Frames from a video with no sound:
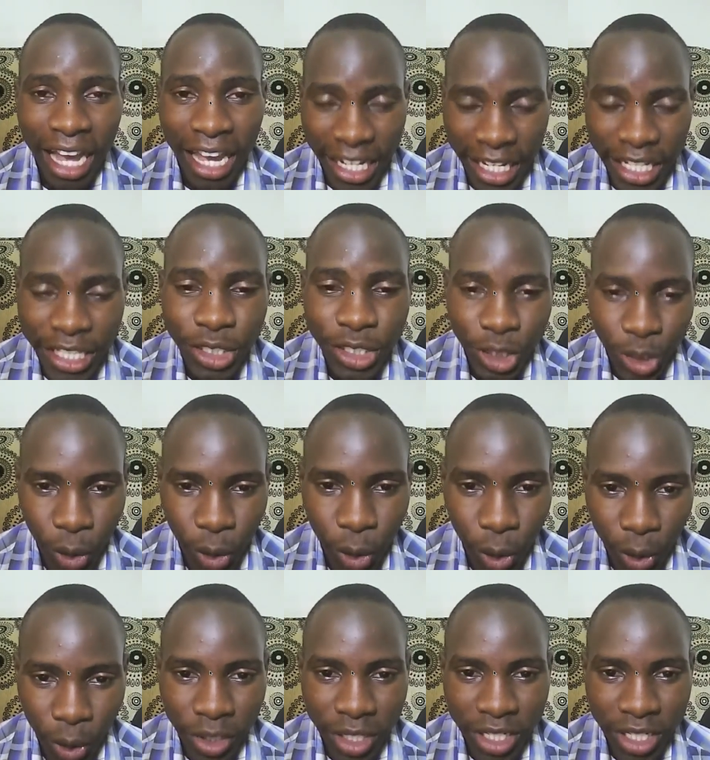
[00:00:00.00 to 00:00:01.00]
an N G
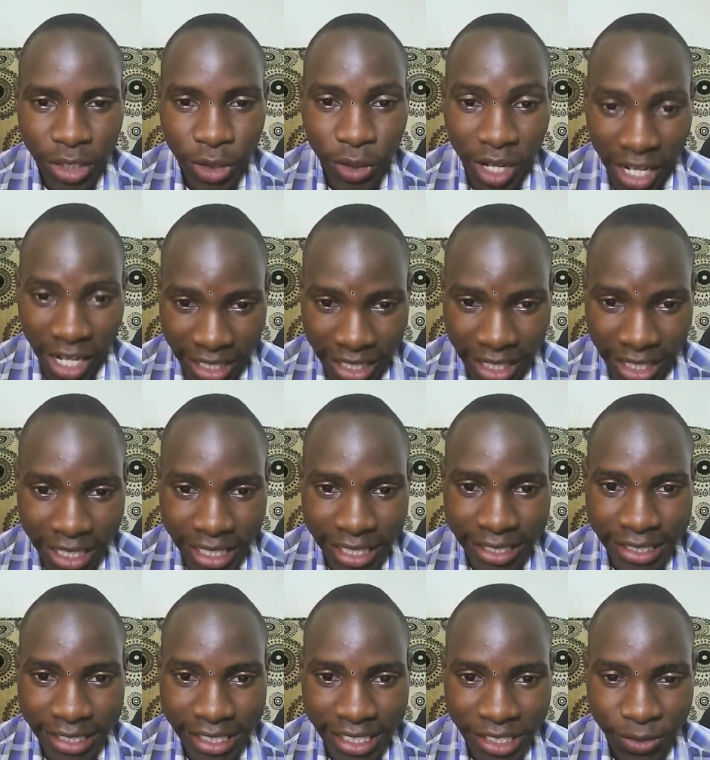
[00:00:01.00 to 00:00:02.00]
O in Uganda. Mm-hmm.